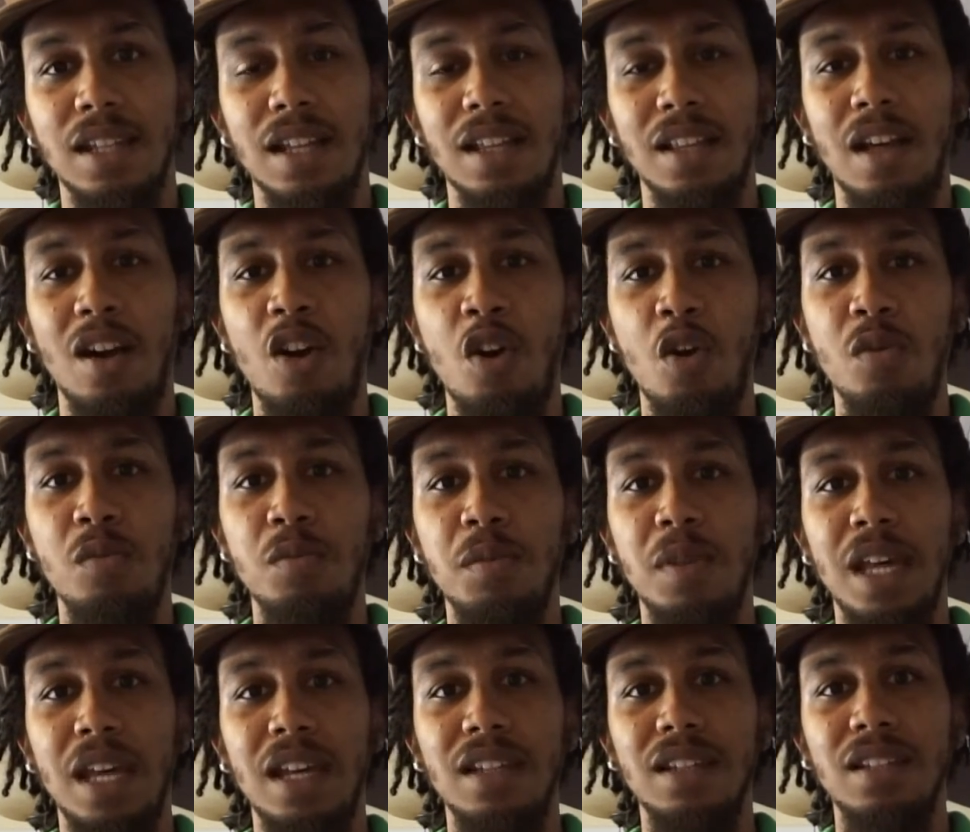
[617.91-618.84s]
I hope
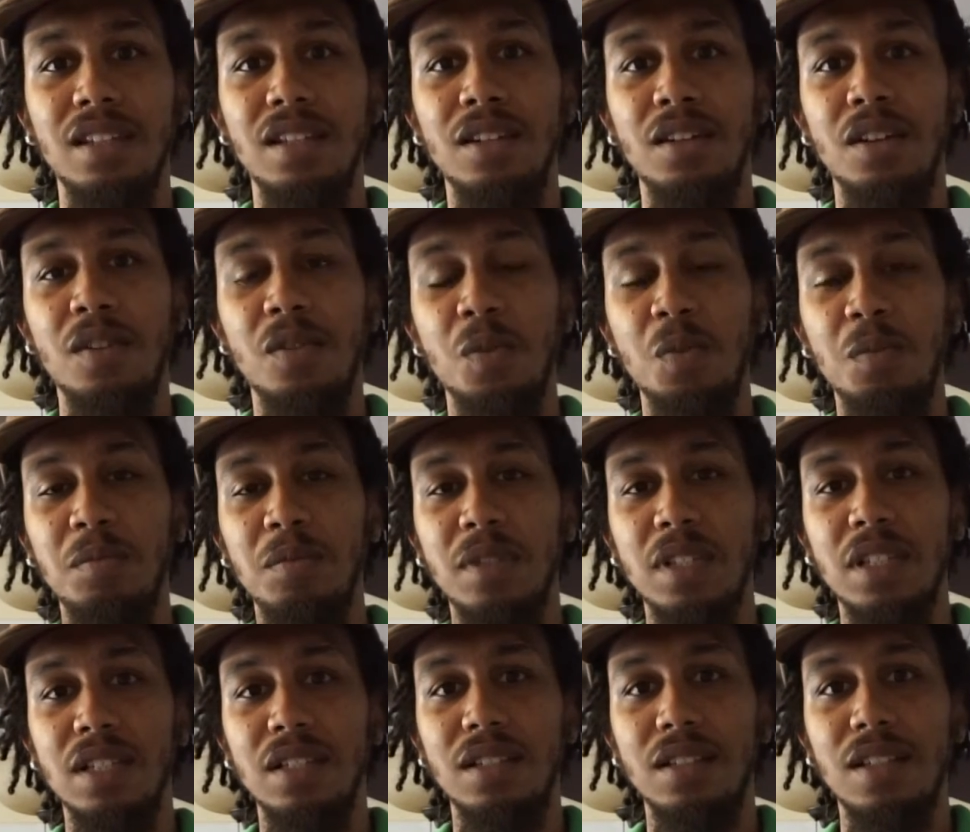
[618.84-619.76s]
that you're
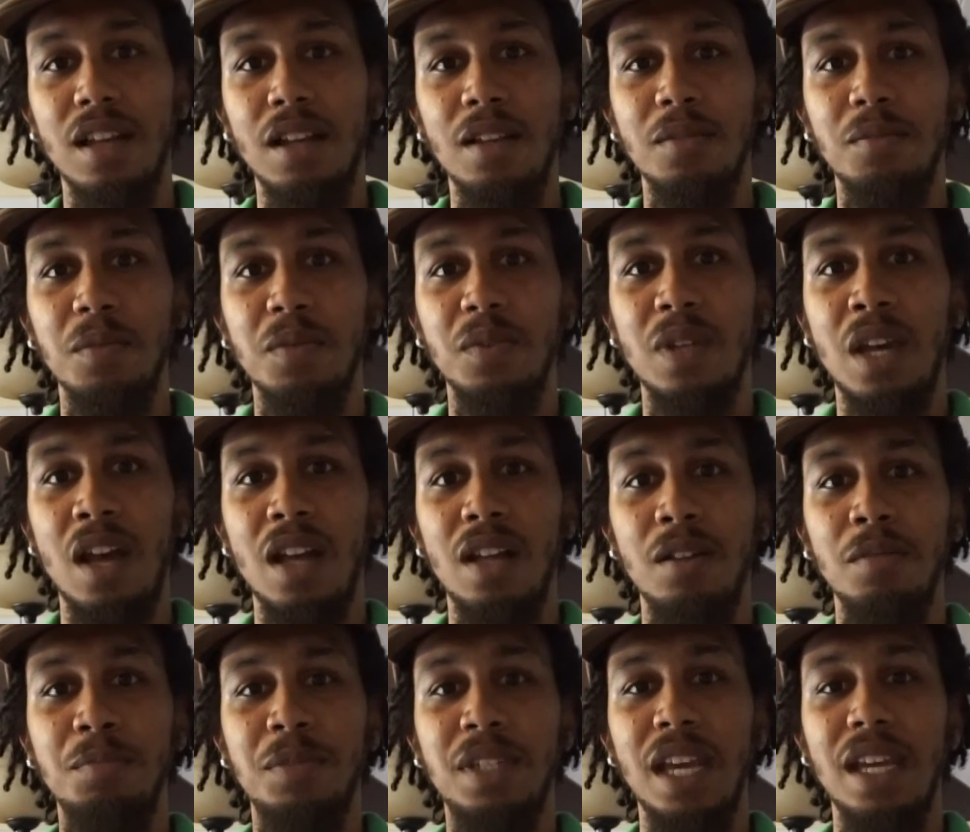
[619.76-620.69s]

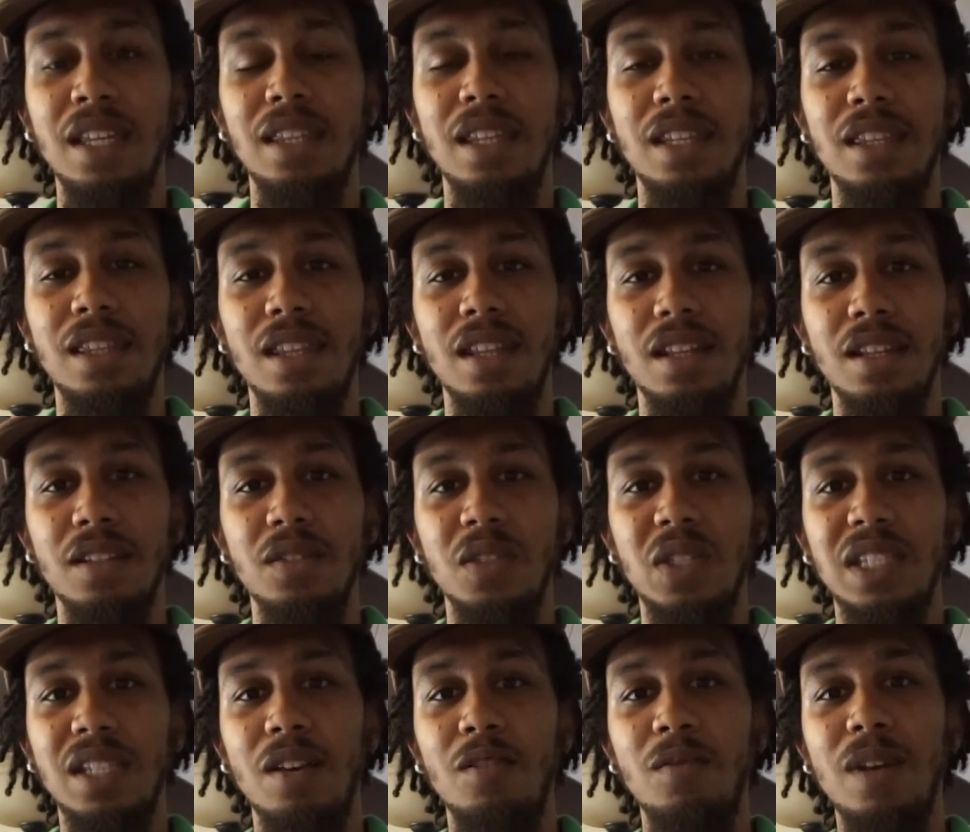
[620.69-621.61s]
obtaining the
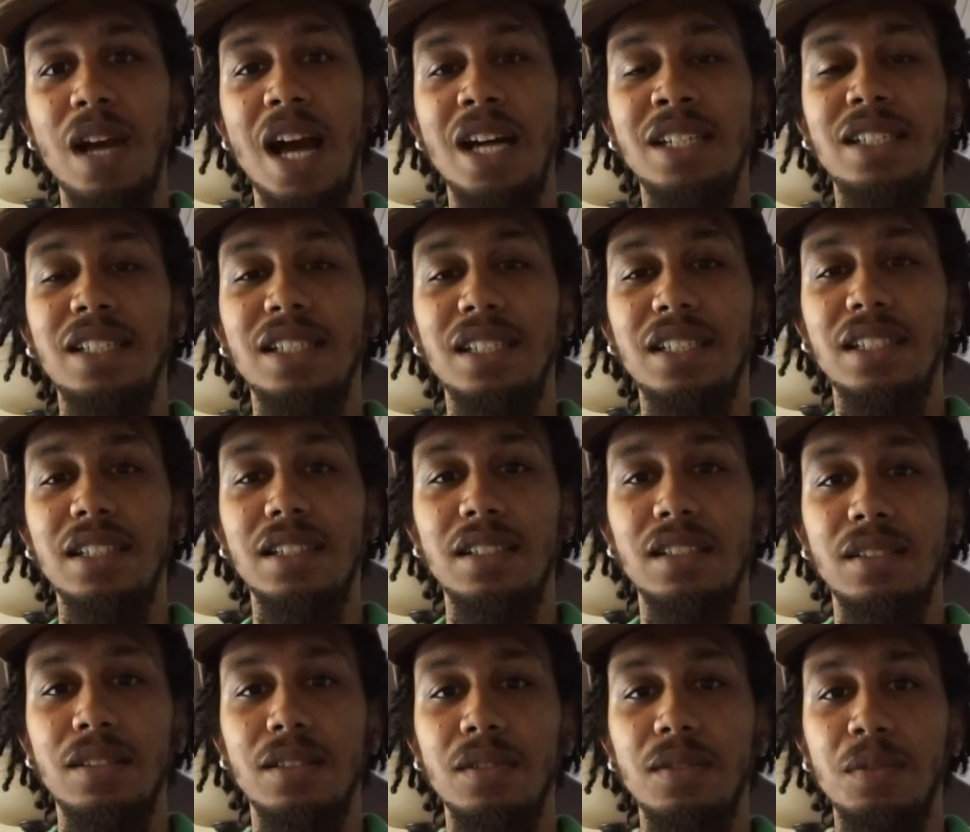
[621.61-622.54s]

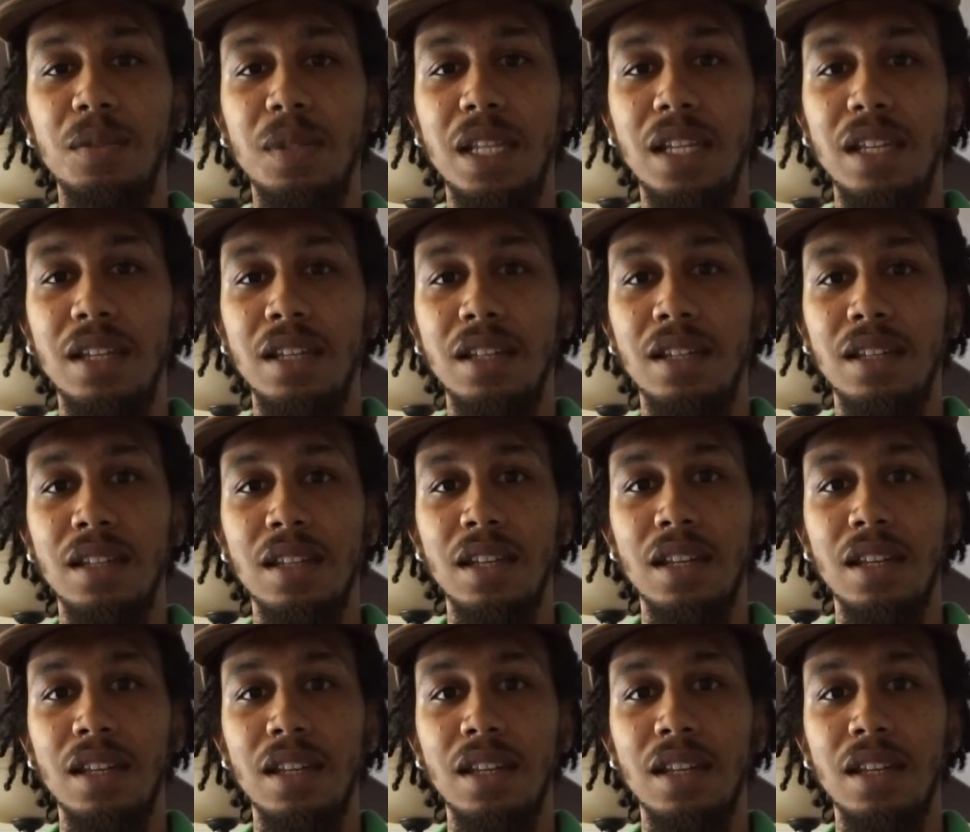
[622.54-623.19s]
self-consciousness you need,